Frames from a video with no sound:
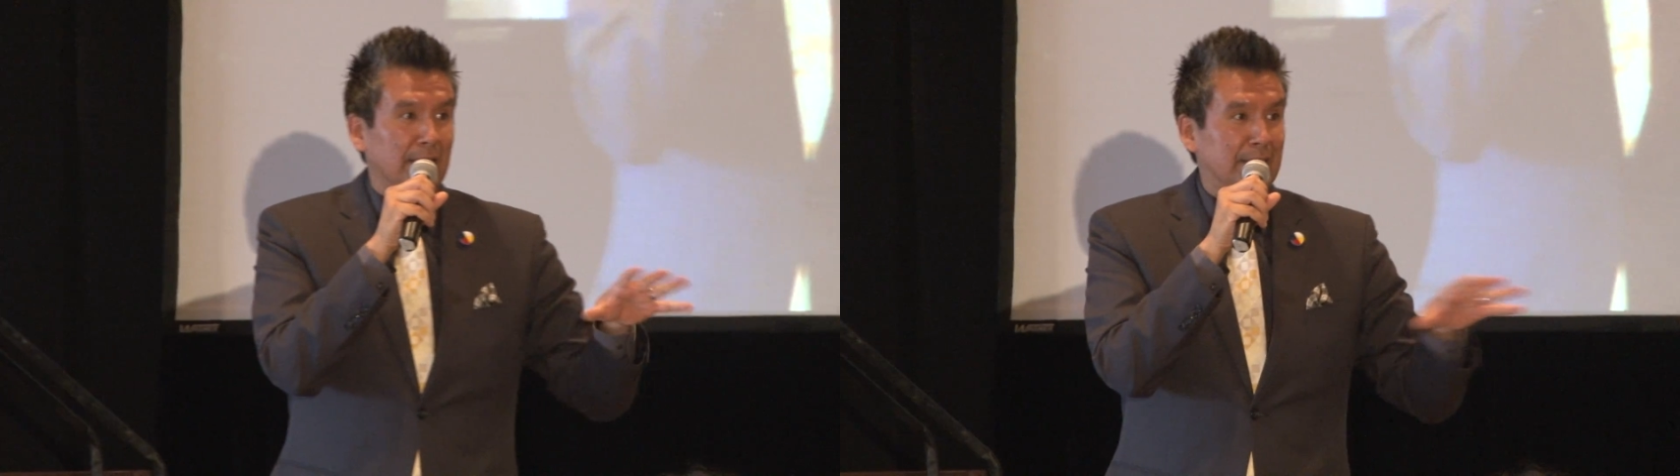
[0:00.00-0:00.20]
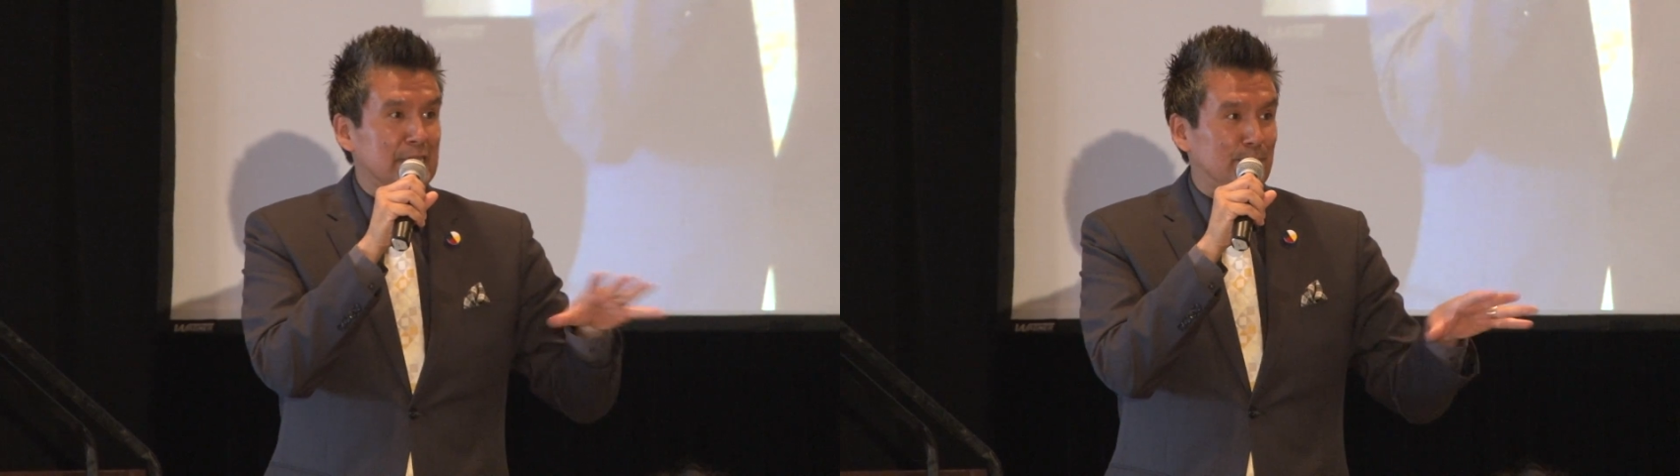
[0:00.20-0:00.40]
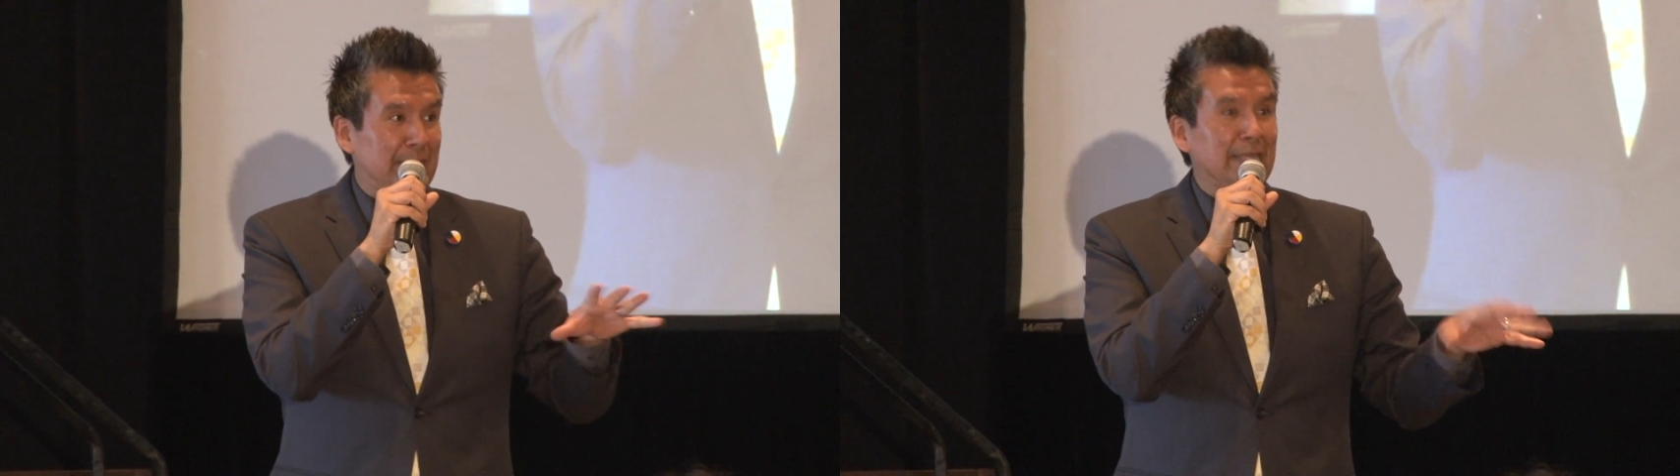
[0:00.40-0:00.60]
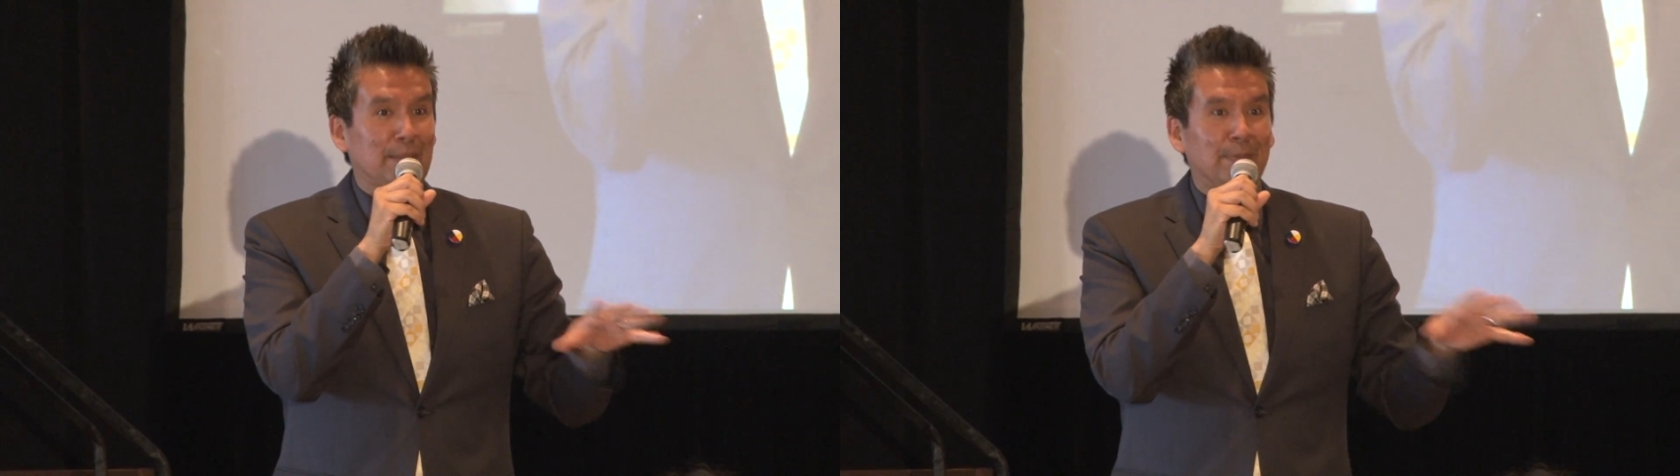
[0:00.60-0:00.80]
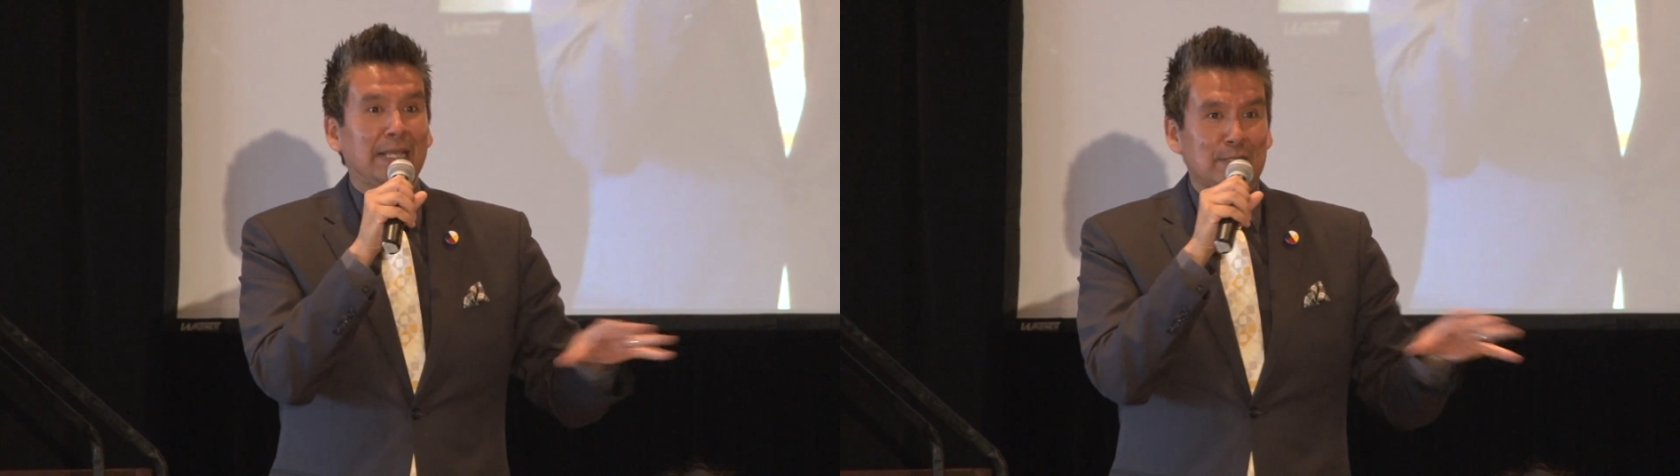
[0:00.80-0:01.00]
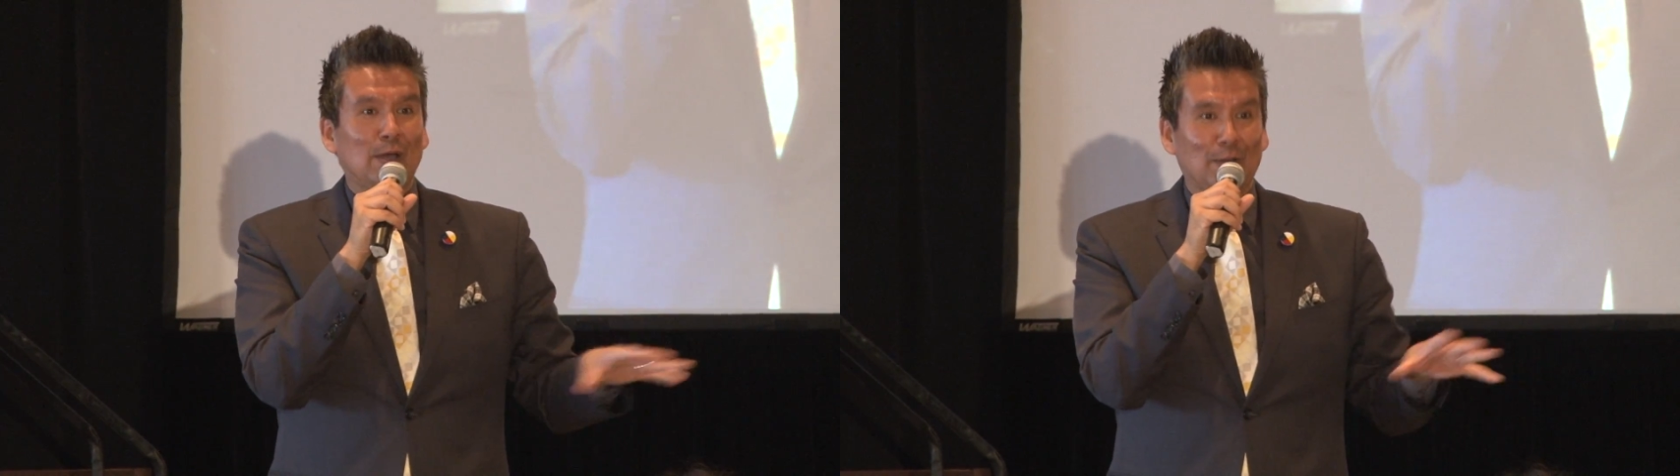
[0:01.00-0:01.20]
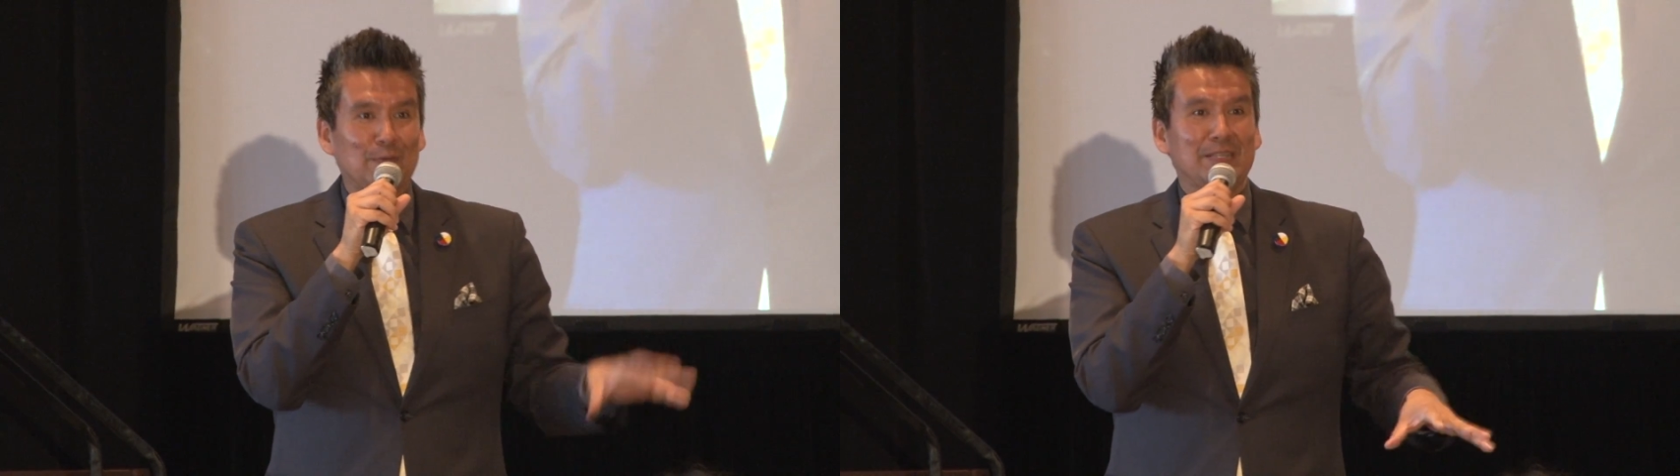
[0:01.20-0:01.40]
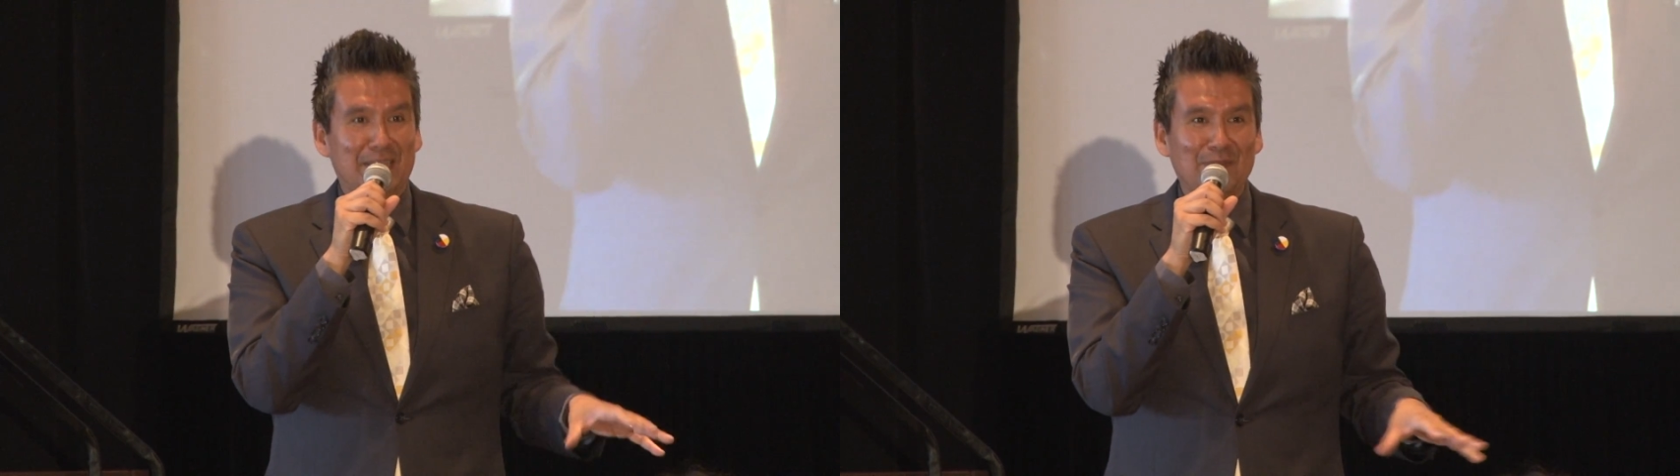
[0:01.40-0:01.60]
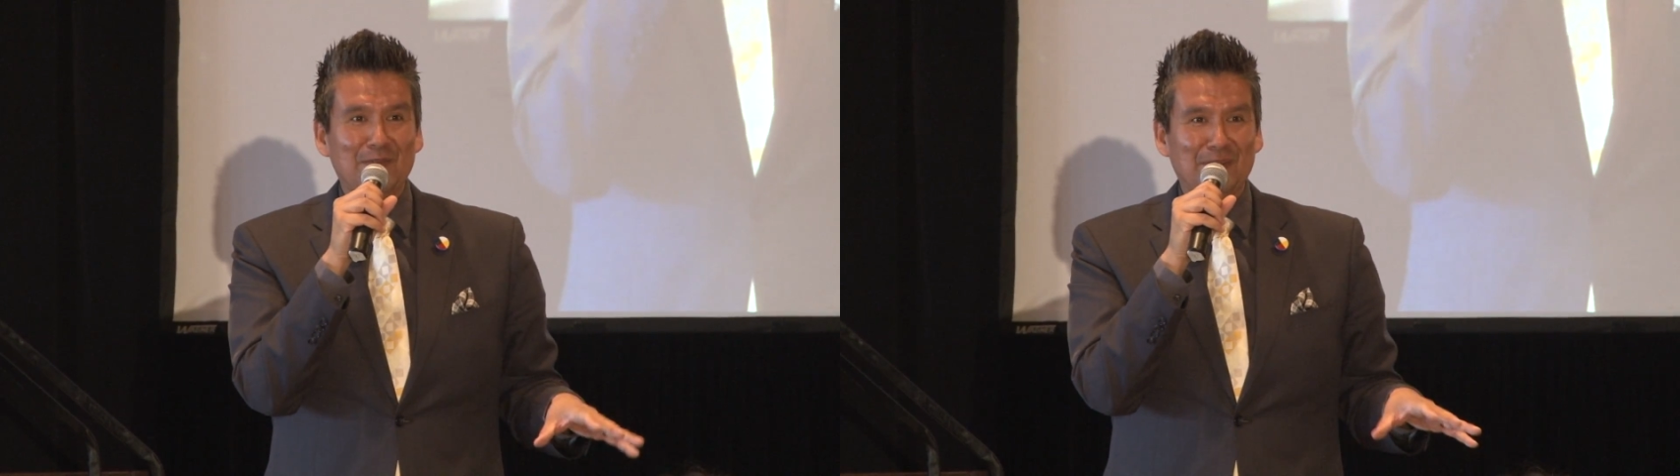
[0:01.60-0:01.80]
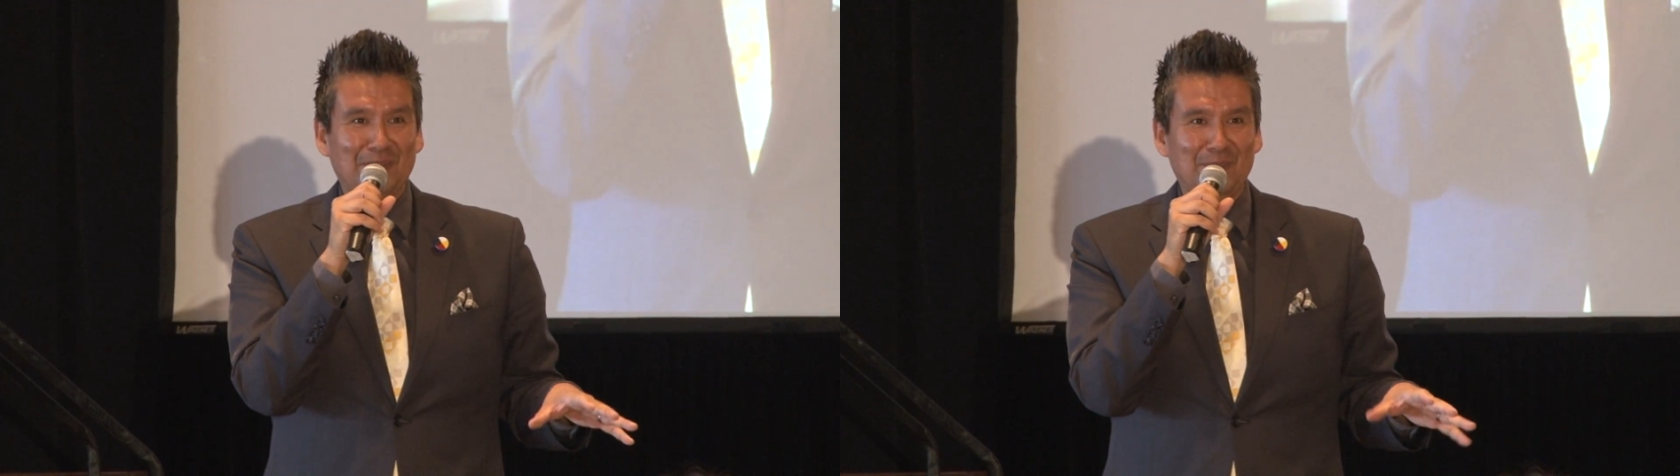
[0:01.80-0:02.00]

this being the best conference ever,